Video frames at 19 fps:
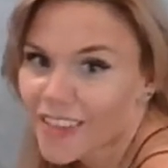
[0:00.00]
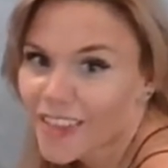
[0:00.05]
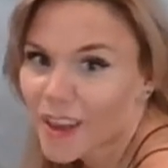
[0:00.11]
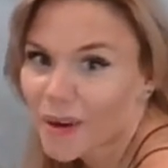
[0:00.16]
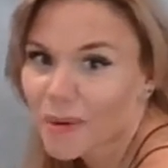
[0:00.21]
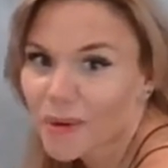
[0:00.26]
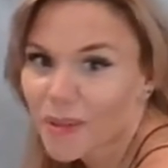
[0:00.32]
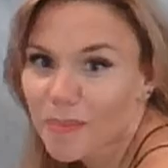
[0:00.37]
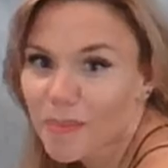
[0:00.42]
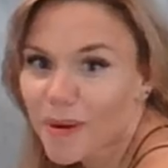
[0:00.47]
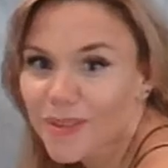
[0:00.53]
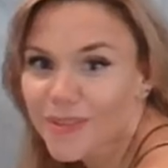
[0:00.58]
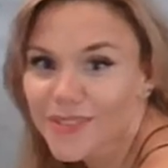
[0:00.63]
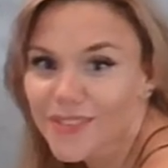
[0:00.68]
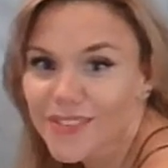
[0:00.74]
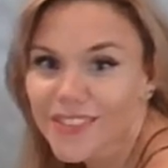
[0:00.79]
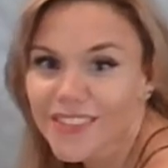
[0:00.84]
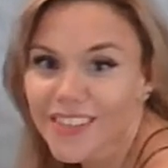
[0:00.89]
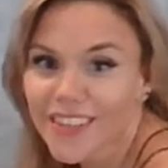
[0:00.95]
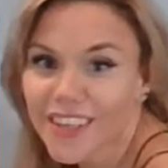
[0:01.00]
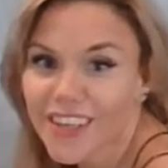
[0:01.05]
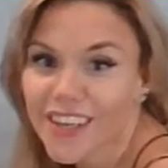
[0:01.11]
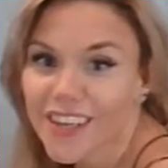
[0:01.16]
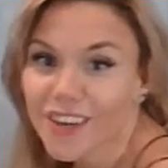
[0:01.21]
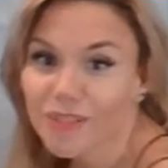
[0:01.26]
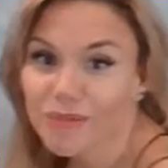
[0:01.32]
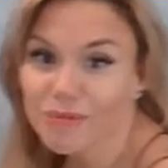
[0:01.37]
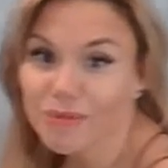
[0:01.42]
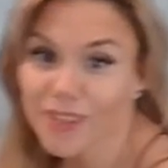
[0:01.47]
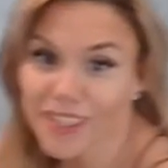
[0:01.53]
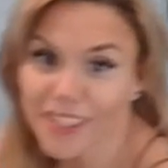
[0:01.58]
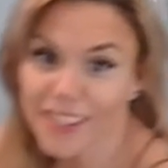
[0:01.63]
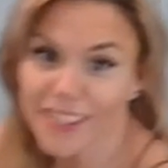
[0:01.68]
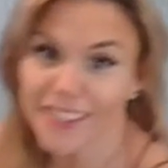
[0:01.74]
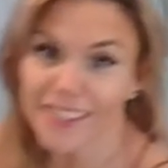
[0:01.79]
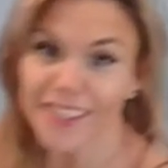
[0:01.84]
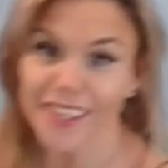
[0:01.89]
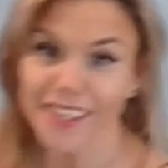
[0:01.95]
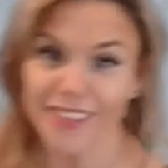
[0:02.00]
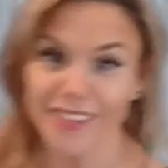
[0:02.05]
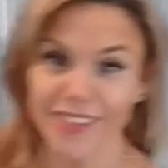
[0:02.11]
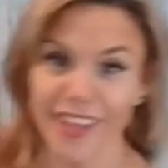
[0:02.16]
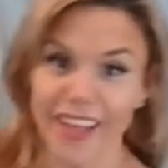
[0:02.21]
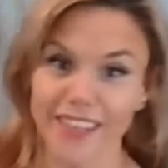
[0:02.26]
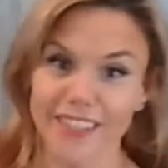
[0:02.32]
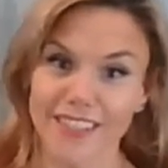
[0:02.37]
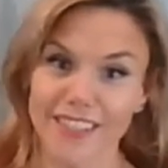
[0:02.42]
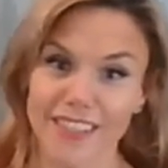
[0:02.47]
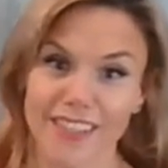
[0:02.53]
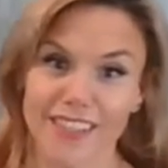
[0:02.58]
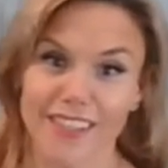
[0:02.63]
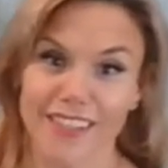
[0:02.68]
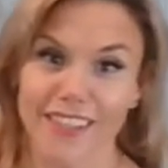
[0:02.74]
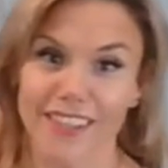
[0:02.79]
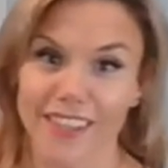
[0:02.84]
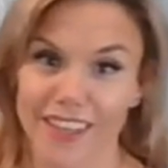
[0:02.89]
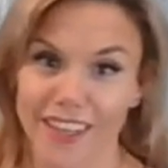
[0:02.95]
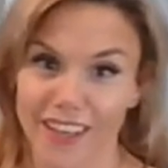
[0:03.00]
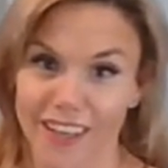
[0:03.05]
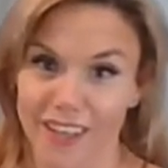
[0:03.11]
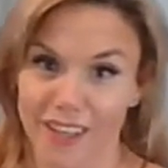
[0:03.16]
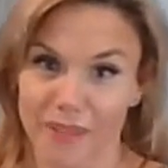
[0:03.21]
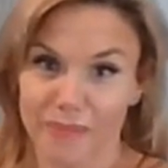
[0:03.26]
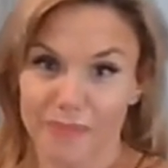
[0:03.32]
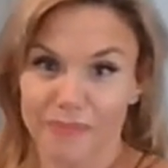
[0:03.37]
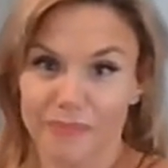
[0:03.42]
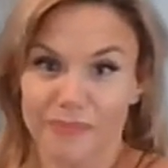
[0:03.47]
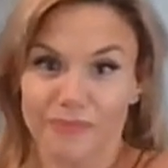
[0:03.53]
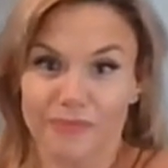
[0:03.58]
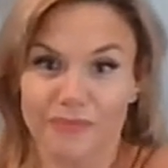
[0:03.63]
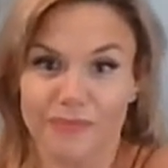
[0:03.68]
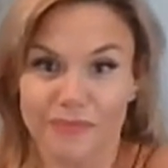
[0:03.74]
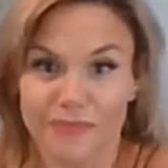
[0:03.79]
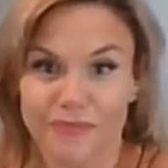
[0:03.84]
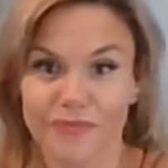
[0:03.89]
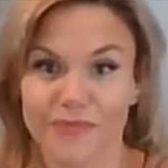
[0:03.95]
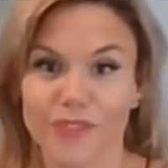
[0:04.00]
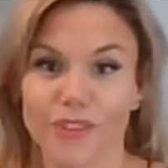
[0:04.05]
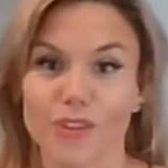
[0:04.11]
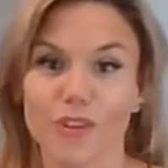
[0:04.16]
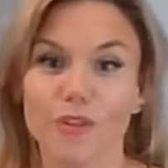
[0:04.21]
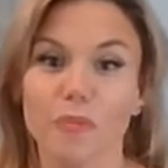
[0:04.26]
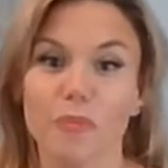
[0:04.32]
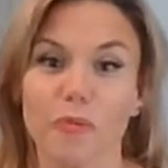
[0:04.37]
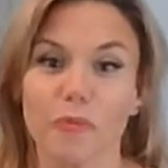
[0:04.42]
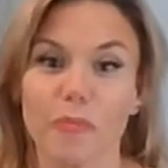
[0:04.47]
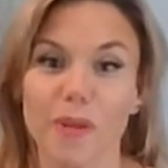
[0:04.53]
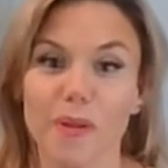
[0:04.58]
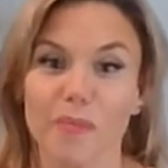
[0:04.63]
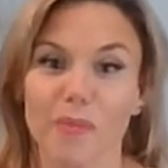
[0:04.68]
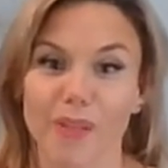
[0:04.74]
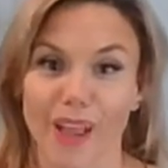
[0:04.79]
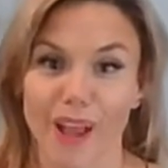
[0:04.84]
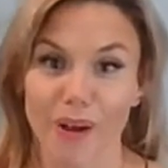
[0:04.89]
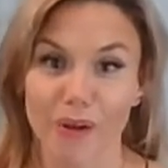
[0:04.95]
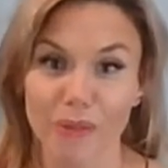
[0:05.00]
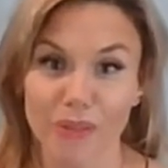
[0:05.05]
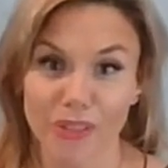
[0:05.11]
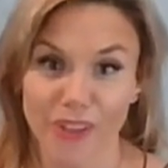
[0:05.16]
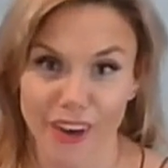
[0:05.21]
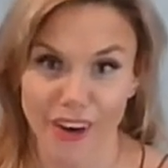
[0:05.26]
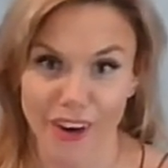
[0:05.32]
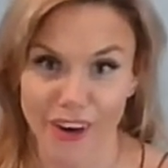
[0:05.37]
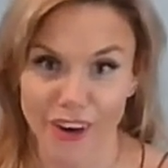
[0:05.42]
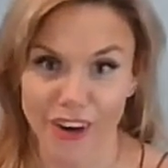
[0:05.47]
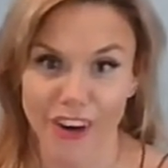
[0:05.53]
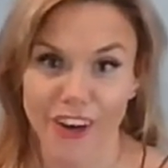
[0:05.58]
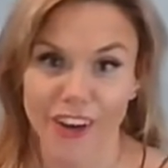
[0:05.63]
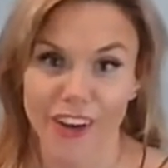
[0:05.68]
they were the most really neglected group of people out there